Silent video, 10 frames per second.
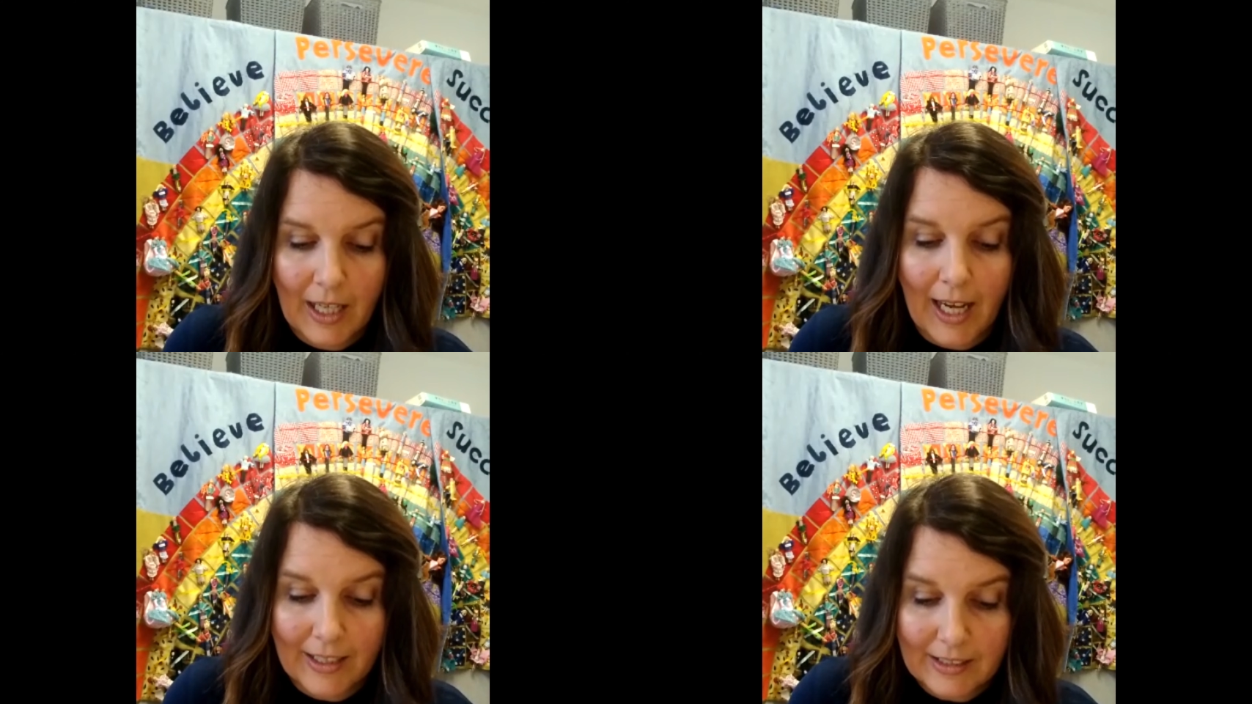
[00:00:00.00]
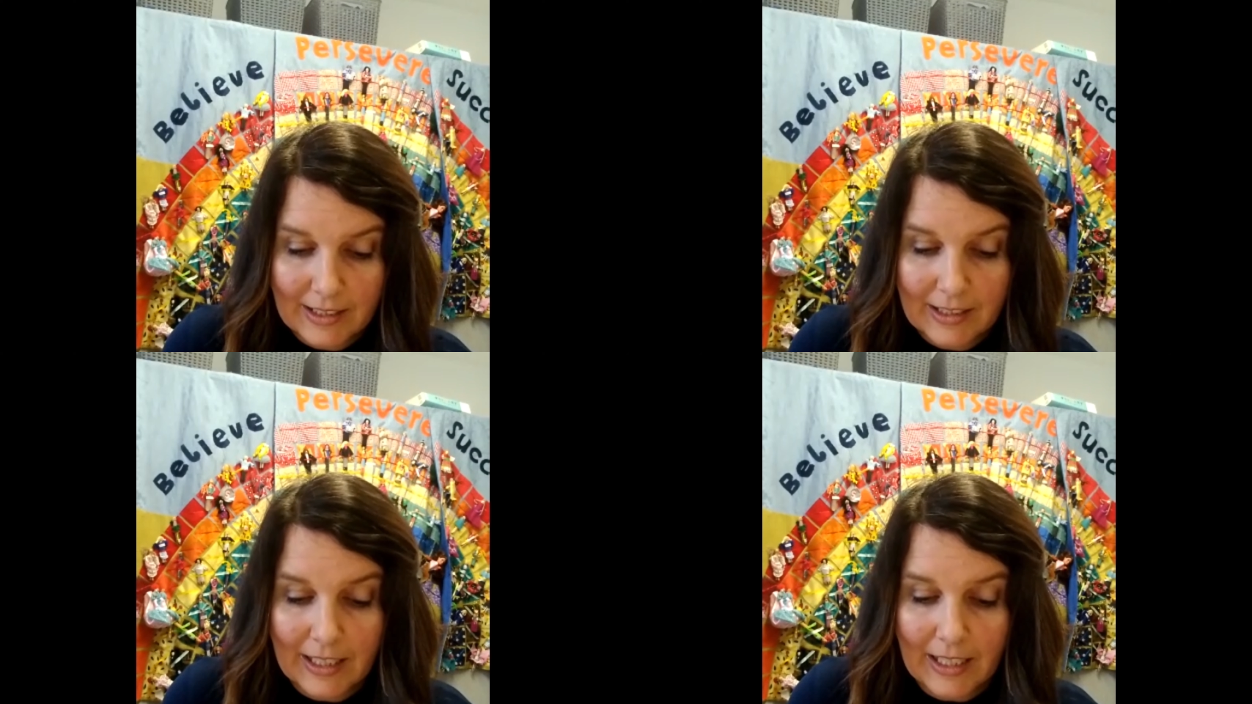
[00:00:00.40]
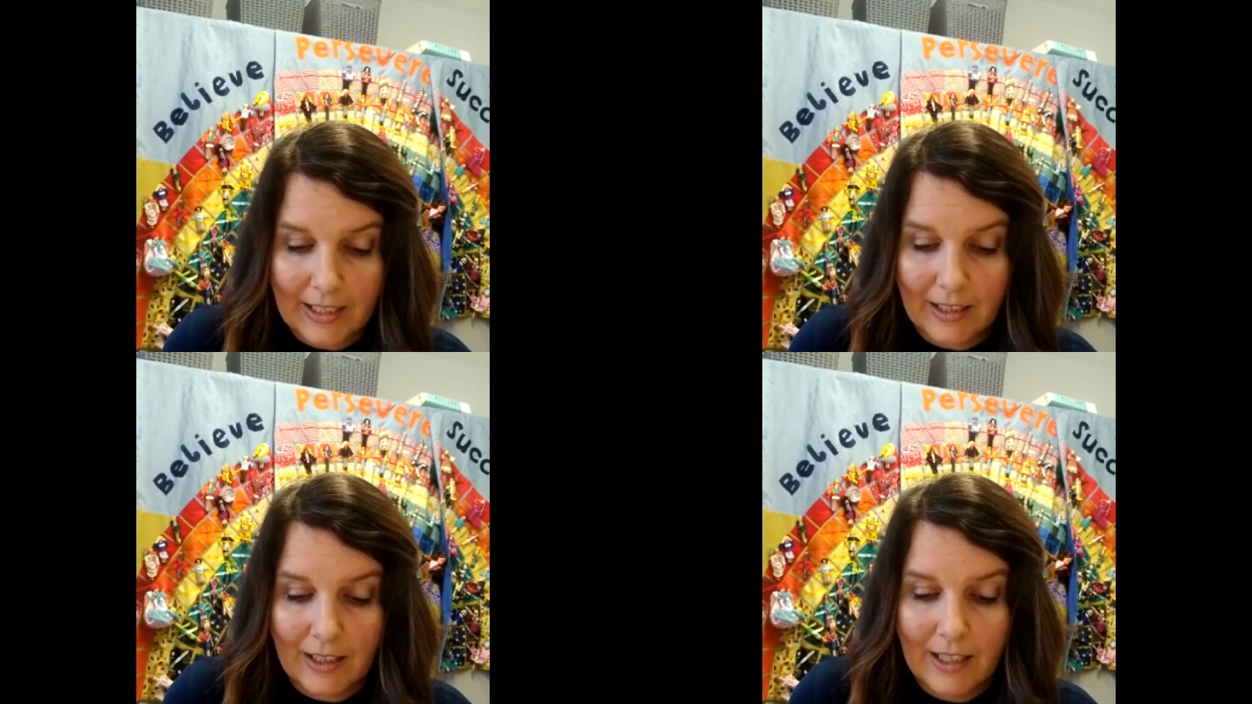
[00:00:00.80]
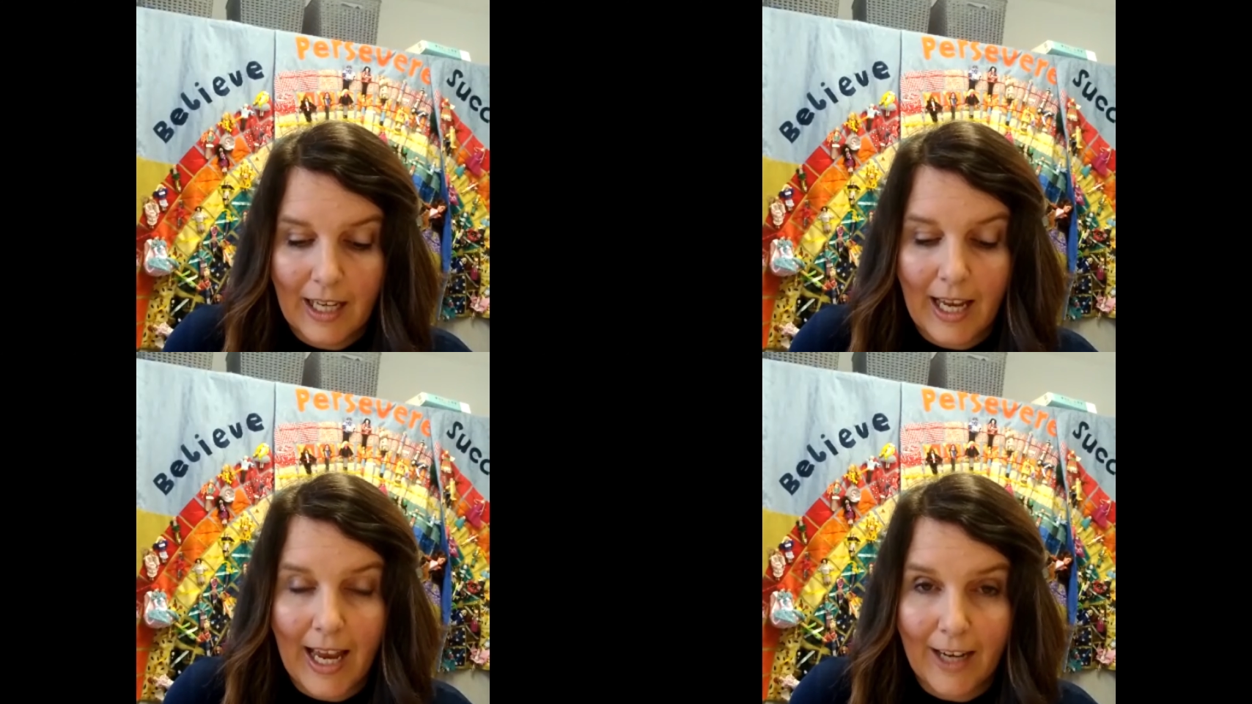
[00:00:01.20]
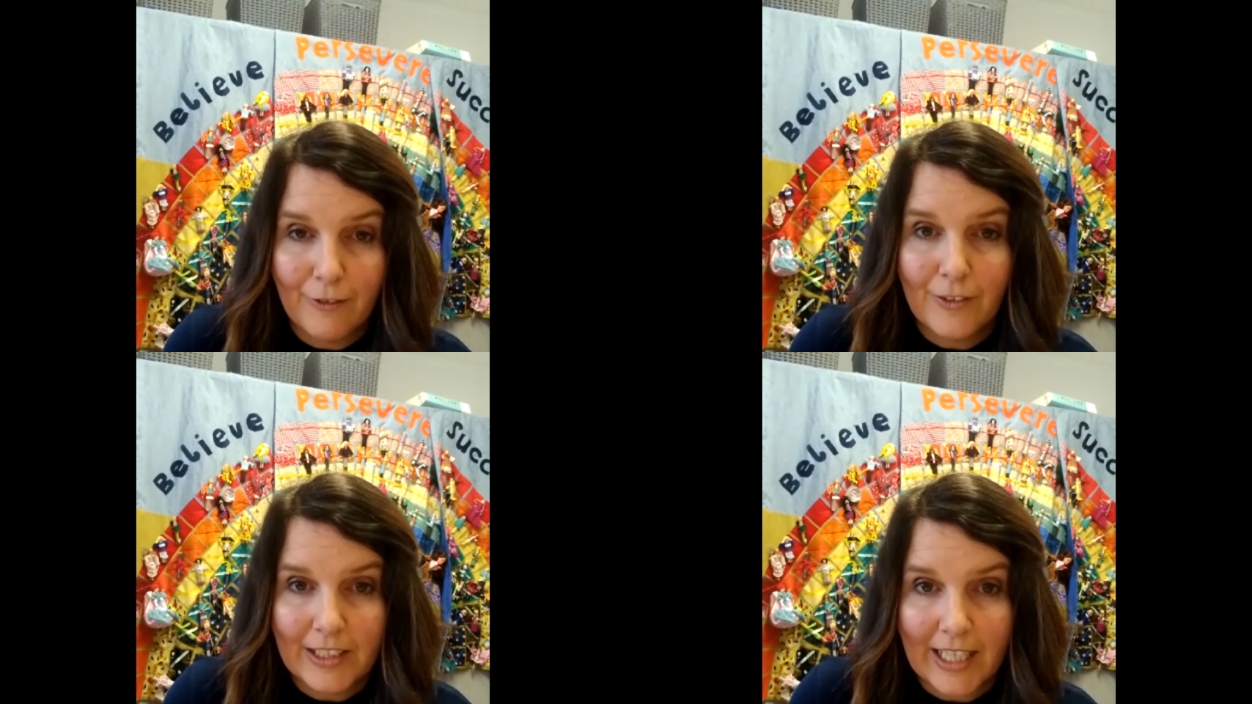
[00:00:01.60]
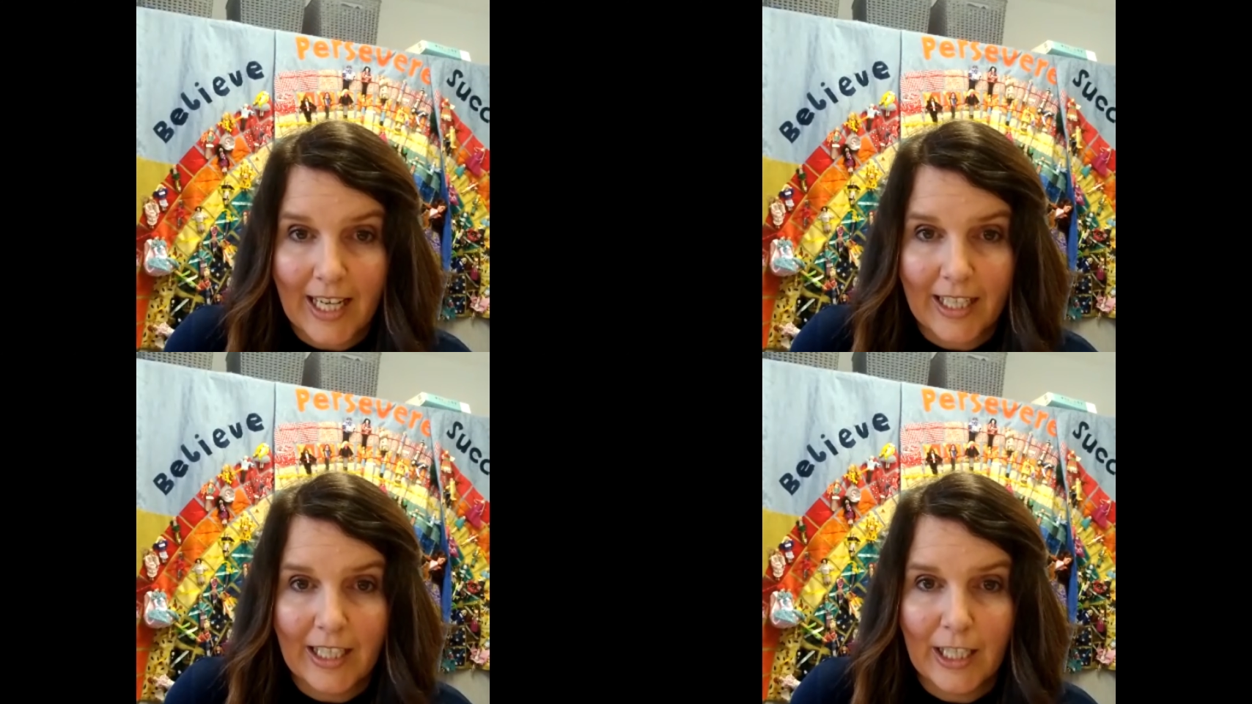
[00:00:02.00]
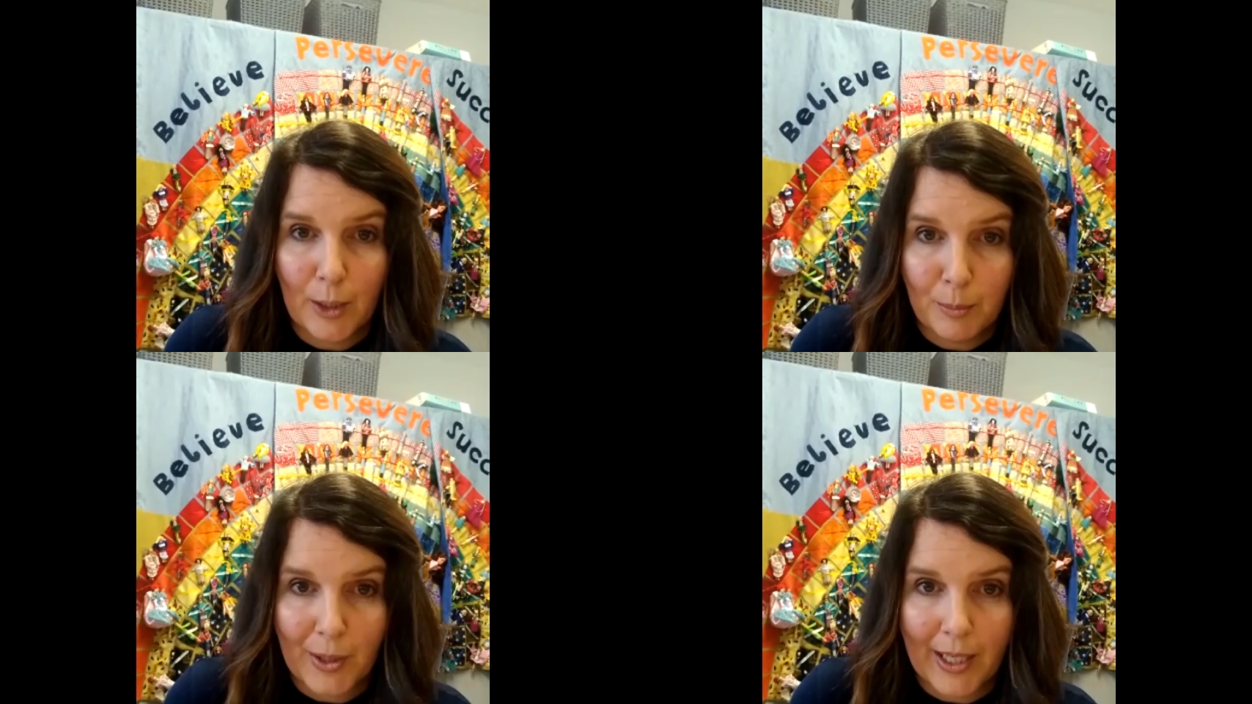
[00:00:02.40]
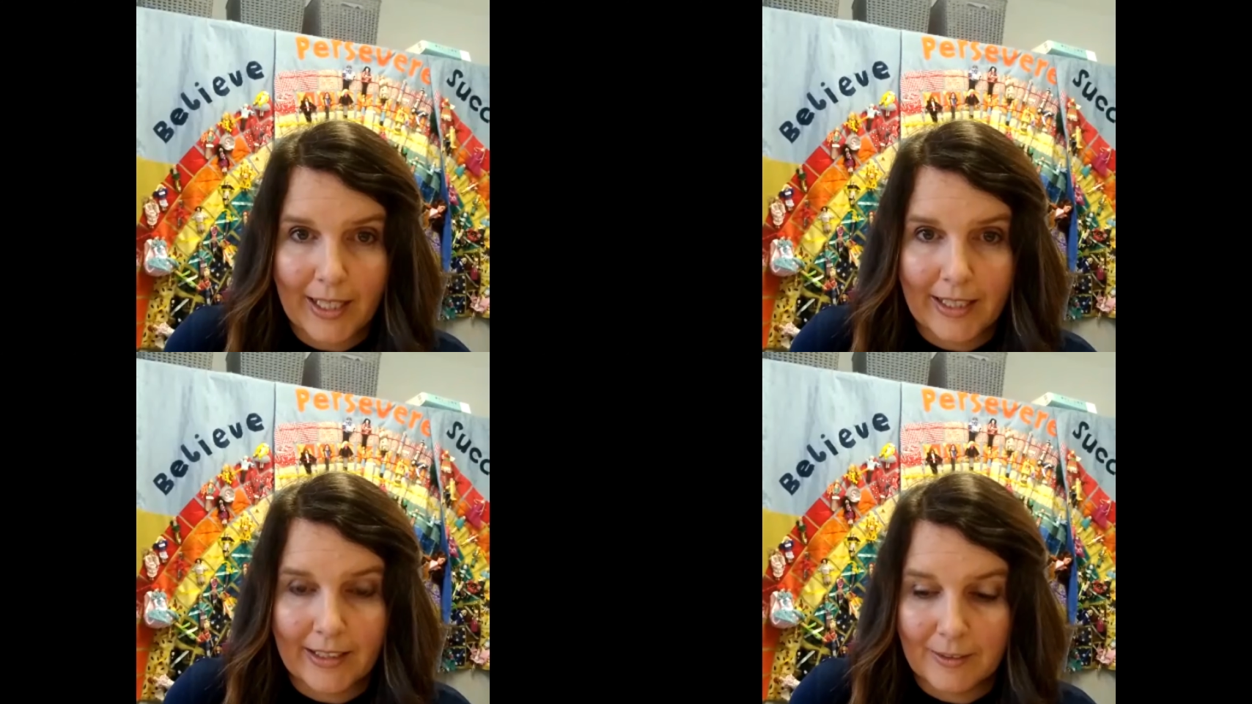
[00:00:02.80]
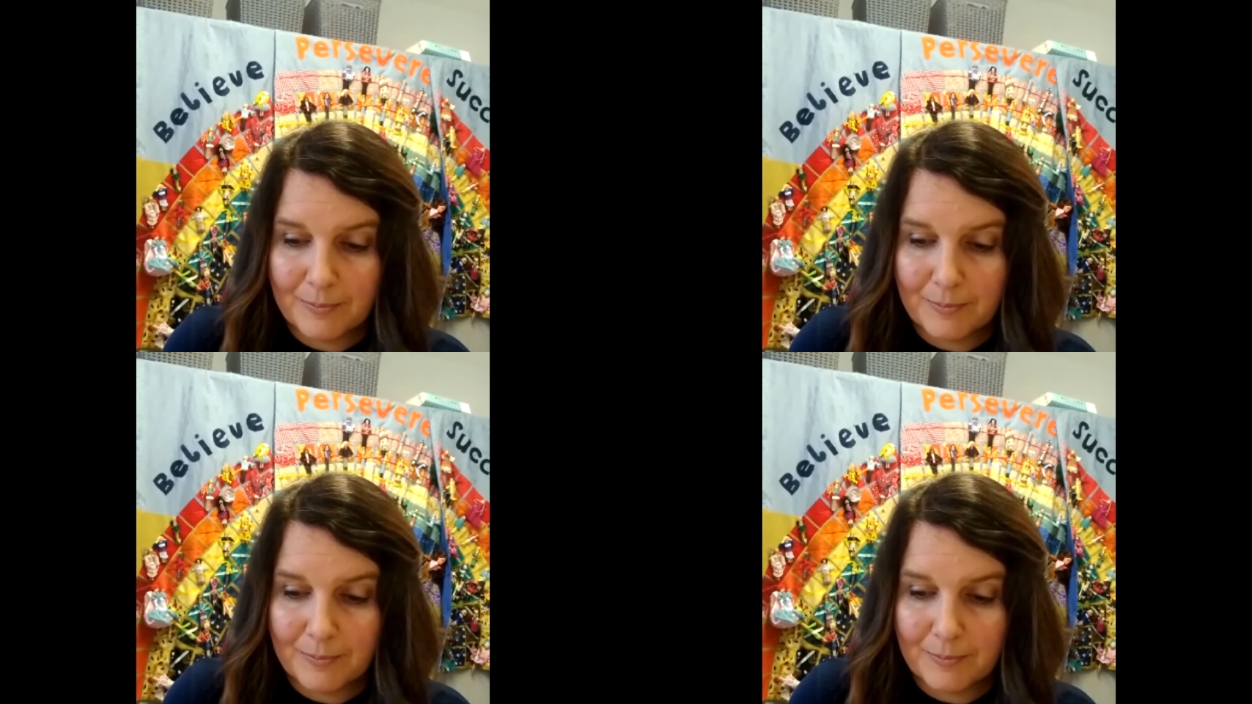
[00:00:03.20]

And still, every day he prayed.